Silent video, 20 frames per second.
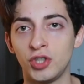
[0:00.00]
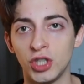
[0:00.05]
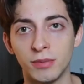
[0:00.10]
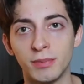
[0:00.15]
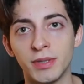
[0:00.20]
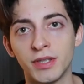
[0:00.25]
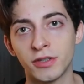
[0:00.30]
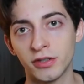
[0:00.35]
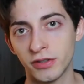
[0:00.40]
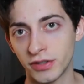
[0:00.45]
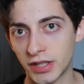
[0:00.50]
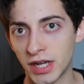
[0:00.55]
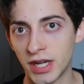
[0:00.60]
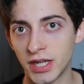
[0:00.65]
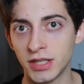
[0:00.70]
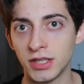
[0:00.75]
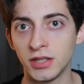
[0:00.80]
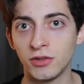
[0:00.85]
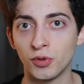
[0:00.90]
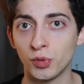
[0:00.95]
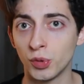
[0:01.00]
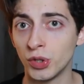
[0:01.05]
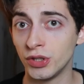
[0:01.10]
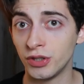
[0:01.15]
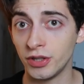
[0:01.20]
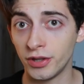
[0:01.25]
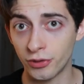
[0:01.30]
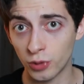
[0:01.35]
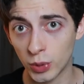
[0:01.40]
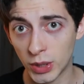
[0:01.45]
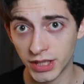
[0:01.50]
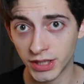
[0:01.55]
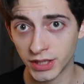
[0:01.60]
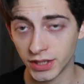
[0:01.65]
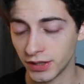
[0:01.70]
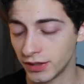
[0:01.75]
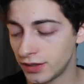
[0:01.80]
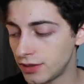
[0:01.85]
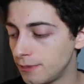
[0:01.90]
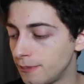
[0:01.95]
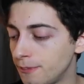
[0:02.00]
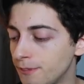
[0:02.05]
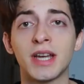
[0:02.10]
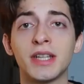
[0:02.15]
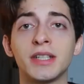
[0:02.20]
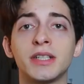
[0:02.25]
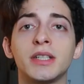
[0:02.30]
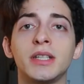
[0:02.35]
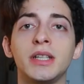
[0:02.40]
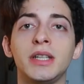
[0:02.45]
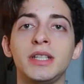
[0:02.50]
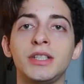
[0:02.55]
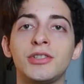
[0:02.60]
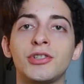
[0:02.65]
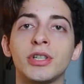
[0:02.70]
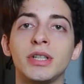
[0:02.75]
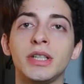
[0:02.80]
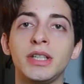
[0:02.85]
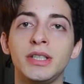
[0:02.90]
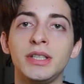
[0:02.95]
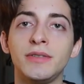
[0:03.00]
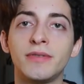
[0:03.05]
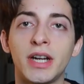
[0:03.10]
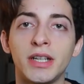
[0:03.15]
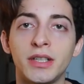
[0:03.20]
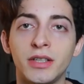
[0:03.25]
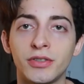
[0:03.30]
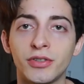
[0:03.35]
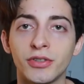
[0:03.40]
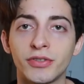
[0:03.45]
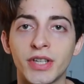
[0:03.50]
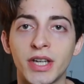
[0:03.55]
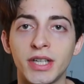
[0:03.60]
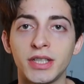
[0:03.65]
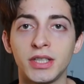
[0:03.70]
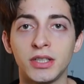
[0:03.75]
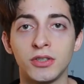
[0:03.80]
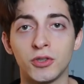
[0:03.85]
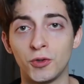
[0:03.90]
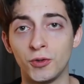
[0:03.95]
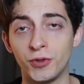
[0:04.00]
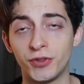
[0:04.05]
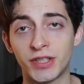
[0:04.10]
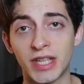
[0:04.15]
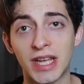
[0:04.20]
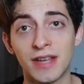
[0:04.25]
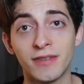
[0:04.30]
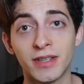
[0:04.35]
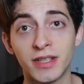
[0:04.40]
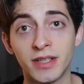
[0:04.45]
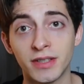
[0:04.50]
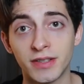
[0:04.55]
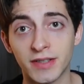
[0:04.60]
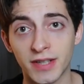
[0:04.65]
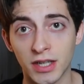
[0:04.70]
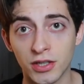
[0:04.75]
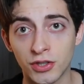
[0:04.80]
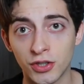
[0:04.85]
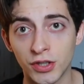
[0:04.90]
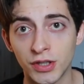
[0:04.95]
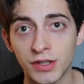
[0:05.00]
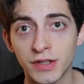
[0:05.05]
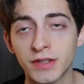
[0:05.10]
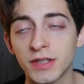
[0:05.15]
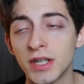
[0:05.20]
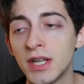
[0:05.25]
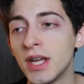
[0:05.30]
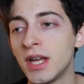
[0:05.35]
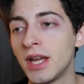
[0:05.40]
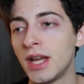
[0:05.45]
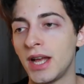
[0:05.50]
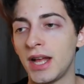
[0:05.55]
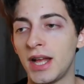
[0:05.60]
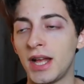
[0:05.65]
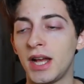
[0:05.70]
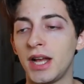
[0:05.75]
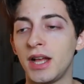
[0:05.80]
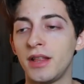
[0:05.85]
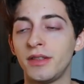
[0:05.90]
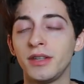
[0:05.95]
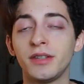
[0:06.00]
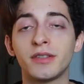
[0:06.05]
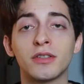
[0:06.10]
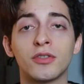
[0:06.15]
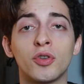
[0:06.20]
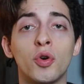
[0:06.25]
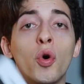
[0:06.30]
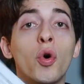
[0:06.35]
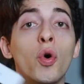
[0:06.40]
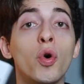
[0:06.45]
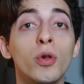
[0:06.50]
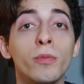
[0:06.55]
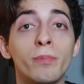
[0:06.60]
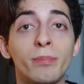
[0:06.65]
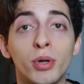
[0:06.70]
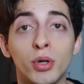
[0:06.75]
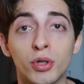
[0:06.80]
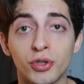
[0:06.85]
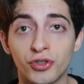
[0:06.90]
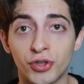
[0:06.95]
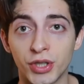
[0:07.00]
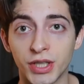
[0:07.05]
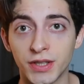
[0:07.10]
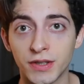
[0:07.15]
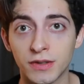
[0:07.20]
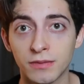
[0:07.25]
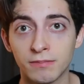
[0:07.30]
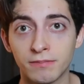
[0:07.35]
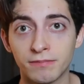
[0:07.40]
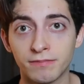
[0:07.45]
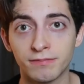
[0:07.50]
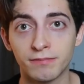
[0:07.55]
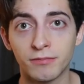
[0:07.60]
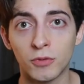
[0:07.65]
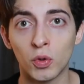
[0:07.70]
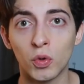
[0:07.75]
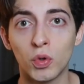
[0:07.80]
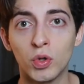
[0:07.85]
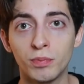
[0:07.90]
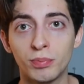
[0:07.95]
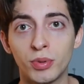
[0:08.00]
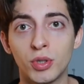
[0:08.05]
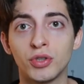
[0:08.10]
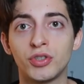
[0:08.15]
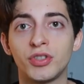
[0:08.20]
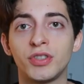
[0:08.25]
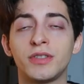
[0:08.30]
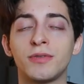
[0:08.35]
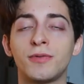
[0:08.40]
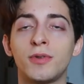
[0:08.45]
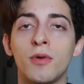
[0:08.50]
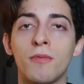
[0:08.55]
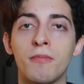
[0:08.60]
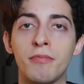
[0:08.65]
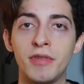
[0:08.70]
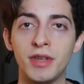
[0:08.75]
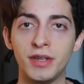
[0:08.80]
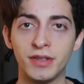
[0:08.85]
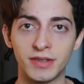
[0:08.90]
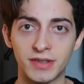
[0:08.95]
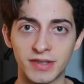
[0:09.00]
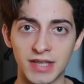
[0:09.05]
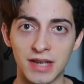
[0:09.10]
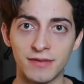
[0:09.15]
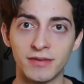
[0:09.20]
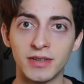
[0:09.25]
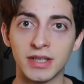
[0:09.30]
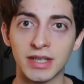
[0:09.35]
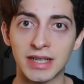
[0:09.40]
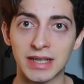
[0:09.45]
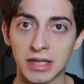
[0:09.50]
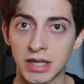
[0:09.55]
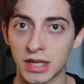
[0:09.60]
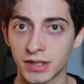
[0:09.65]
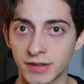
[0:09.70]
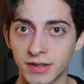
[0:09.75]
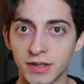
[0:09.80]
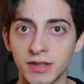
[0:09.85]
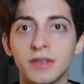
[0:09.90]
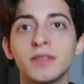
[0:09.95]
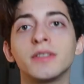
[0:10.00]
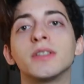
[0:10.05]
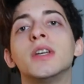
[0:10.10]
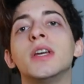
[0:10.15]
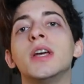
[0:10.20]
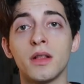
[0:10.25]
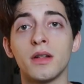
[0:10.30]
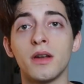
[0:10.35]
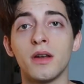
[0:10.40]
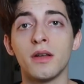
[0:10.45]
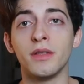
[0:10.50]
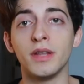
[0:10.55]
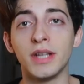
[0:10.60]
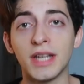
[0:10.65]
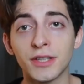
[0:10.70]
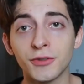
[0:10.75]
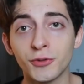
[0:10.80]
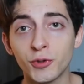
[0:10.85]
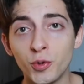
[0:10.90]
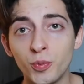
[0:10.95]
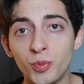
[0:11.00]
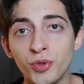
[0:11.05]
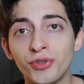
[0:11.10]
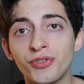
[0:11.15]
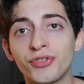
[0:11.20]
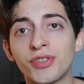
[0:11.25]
German society during the 20s. Sander literally divided society into seven sections, and these are all portraits. All portraits from these seven classes. The last two